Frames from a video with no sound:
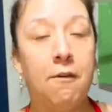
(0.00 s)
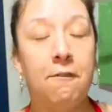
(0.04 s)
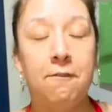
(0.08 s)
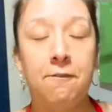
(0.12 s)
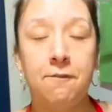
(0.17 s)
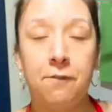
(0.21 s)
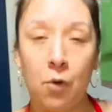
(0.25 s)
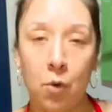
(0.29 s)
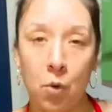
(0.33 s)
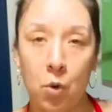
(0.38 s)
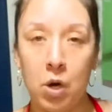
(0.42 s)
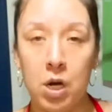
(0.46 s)

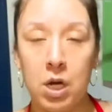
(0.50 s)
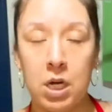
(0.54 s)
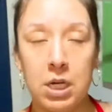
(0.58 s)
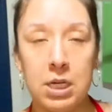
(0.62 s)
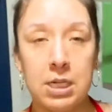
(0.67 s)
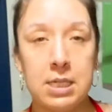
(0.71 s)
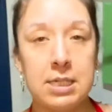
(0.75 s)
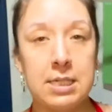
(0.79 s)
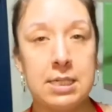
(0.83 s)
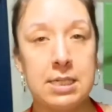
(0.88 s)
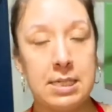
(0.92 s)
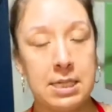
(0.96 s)

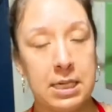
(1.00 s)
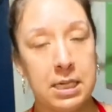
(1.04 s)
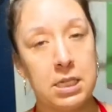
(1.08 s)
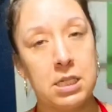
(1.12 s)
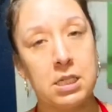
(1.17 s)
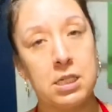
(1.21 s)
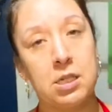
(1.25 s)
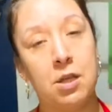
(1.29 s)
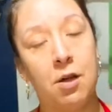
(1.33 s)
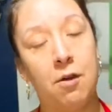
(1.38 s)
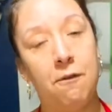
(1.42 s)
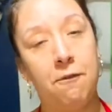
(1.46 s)

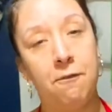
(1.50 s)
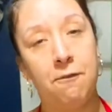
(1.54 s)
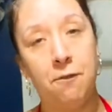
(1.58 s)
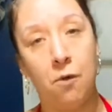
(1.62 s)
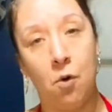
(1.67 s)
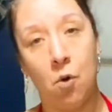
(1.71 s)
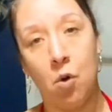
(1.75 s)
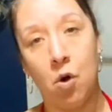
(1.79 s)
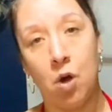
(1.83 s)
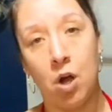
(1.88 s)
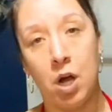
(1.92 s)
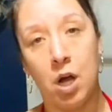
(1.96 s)

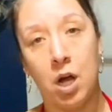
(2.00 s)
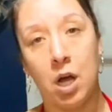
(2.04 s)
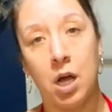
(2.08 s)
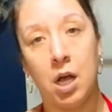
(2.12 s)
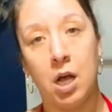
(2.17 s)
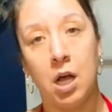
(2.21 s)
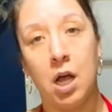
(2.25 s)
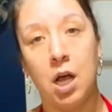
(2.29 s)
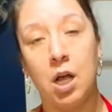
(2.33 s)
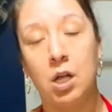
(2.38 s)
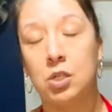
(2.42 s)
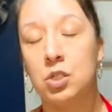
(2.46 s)
464